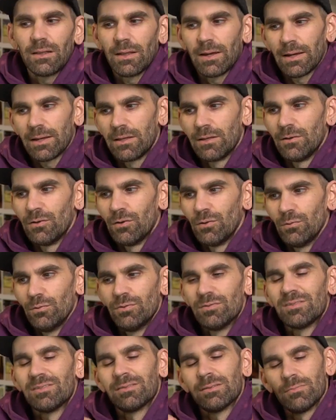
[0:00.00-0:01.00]
like,
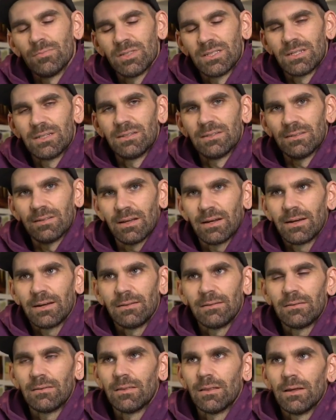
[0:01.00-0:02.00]
used some of the
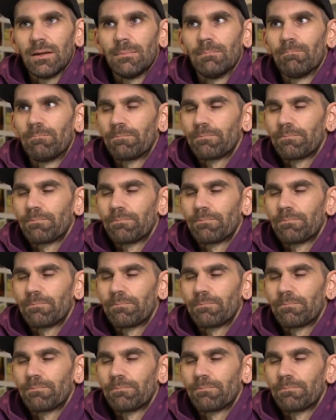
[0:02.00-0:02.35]
designs that